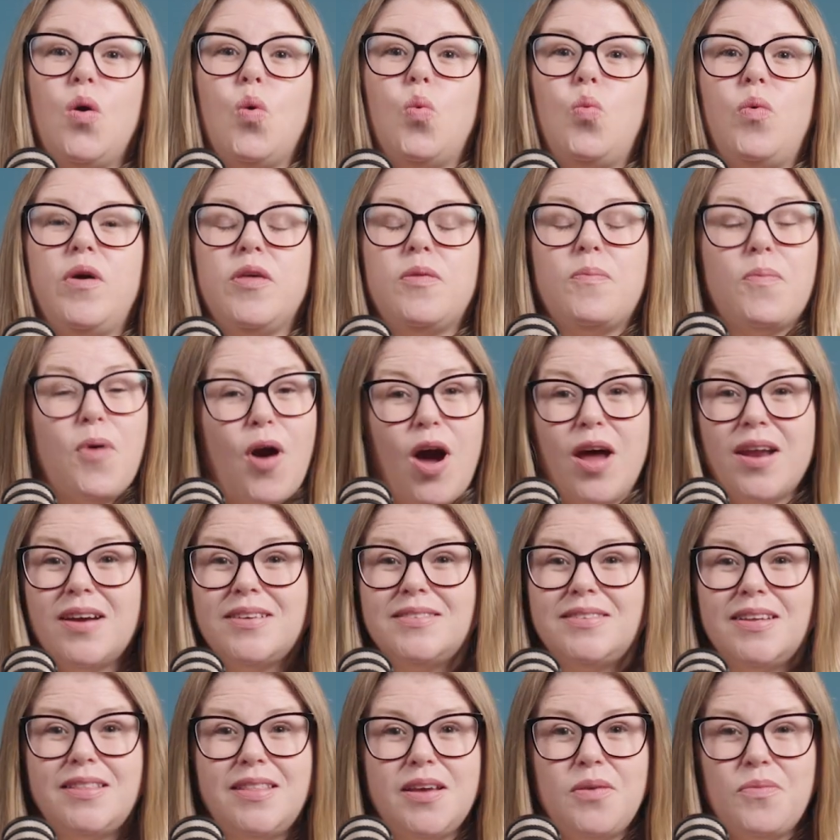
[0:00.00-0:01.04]
with
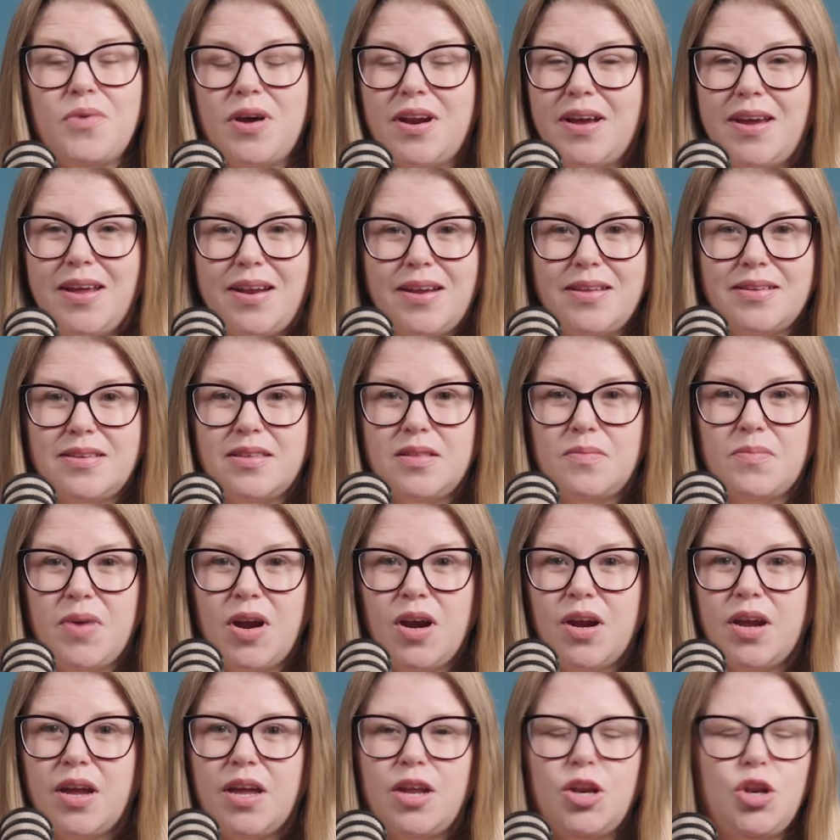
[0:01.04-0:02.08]
products that they want to get into the
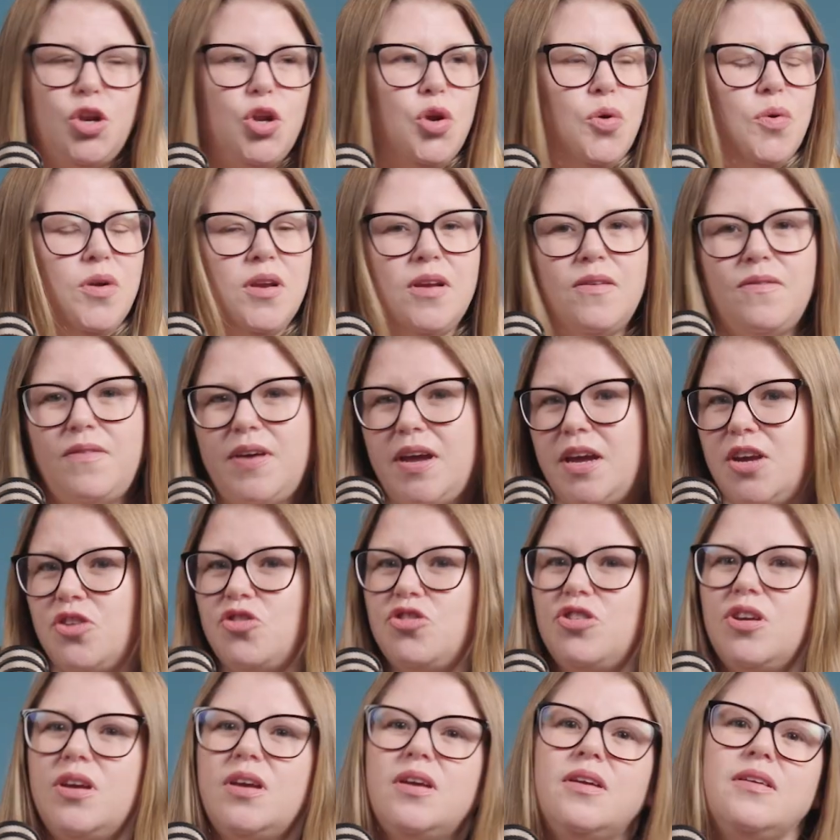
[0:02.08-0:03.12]
market, new
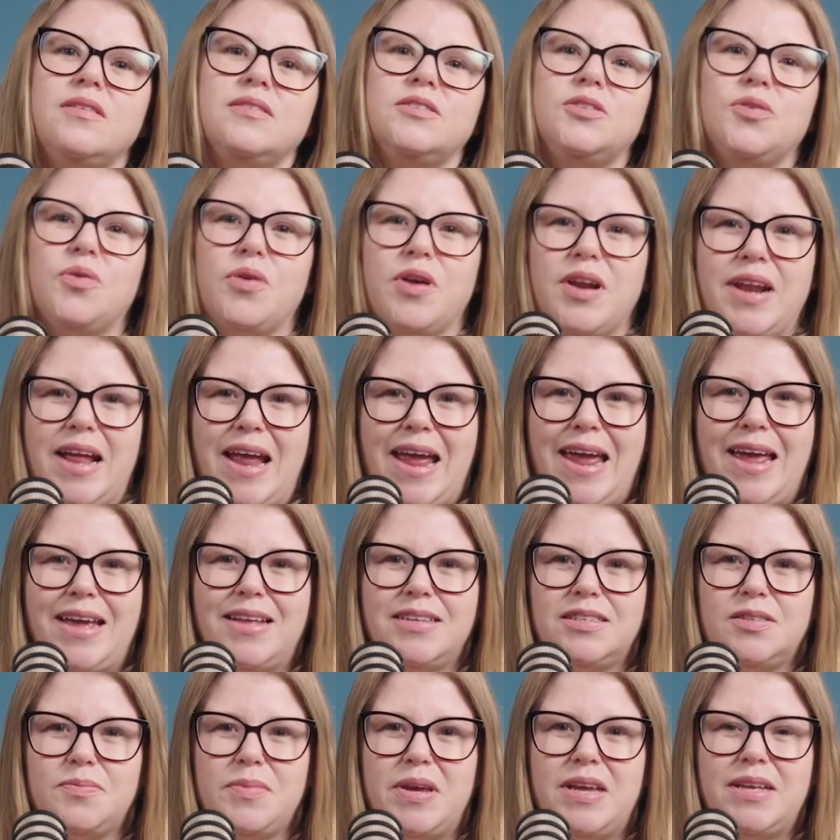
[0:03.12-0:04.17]
innovations or
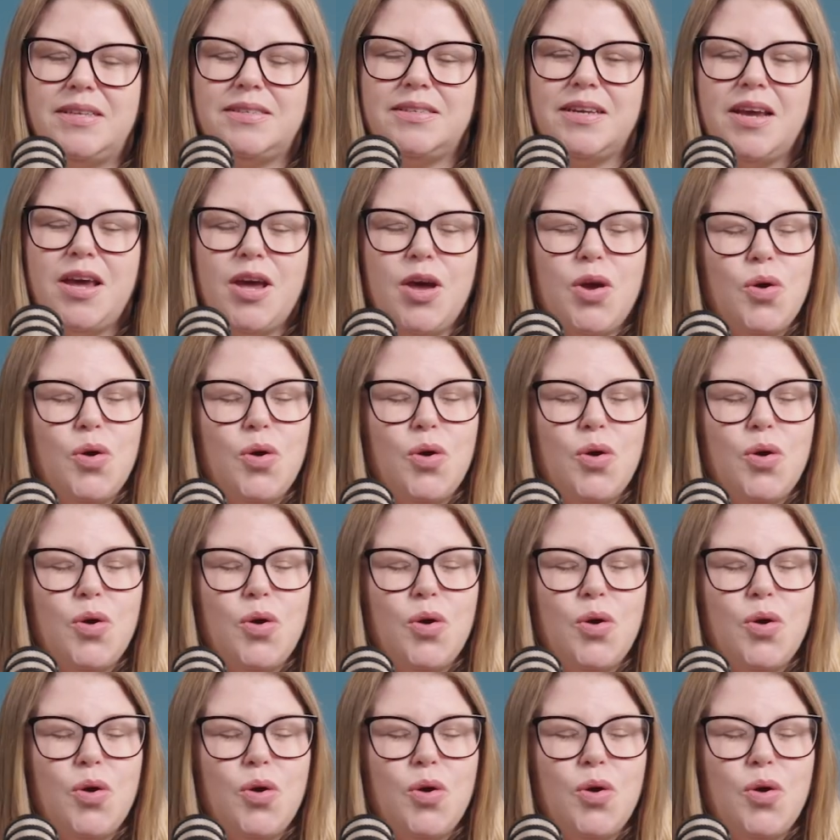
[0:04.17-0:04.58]
enhancements,